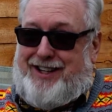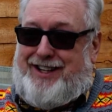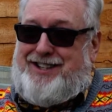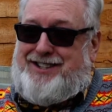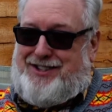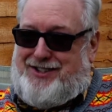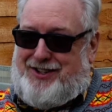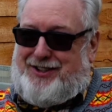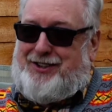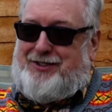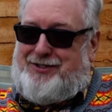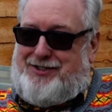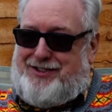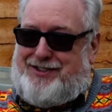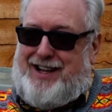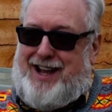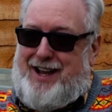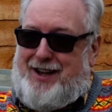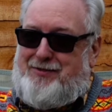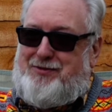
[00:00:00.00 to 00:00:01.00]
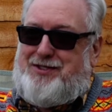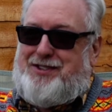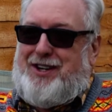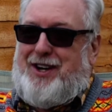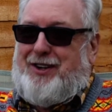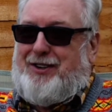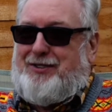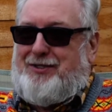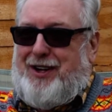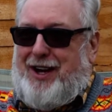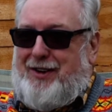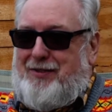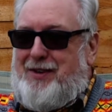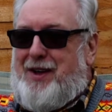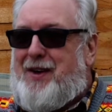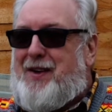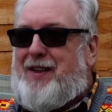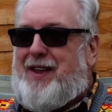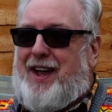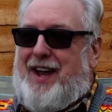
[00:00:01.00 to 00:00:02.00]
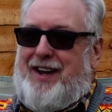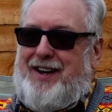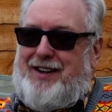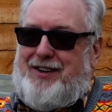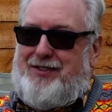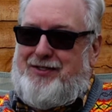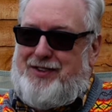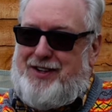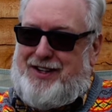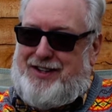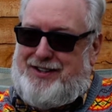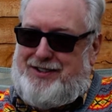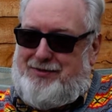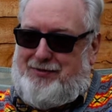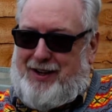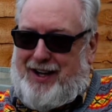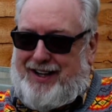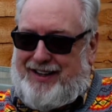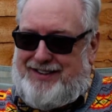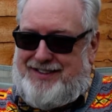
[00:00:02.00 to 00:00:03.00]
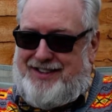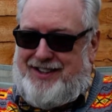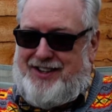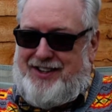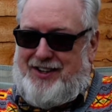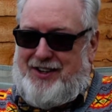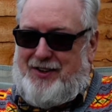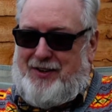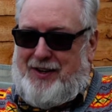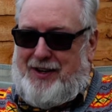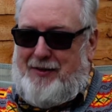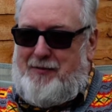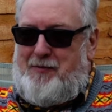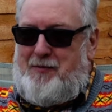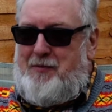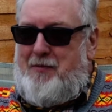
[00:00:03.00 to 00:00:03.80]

He should have set himself up in the first place to do it.